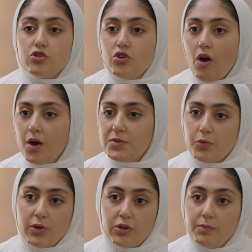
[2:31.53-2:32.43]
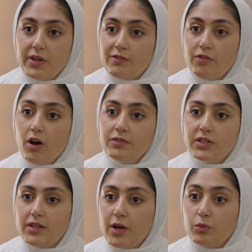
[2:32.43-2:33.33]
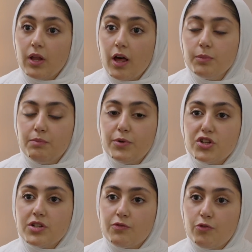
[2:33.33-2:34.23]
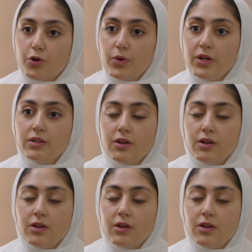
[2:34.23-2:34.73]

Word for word: jobs that we could be involved in that will help push us forward,